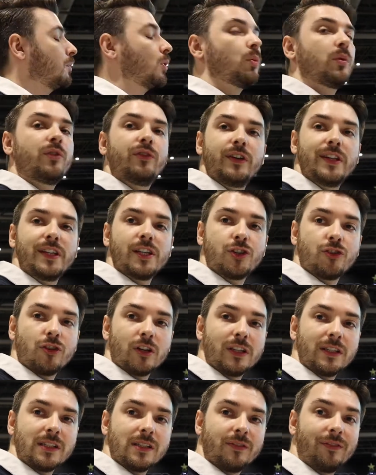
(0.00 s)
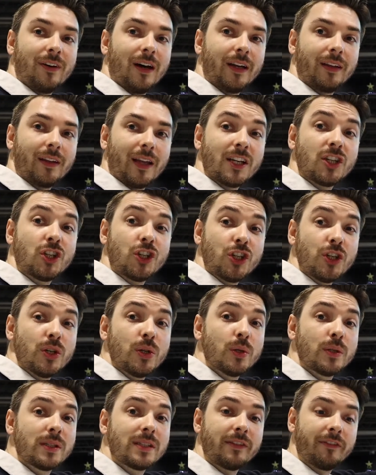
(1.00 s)
but we're really struggling to find like
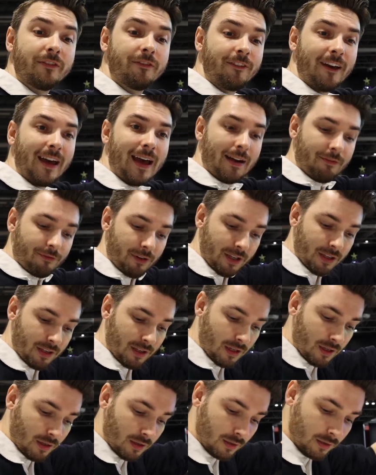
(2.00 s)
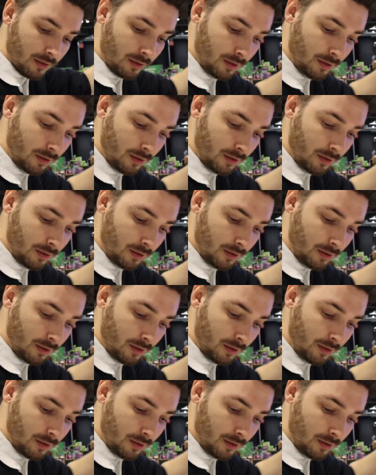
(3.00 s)
shoes to fit everything.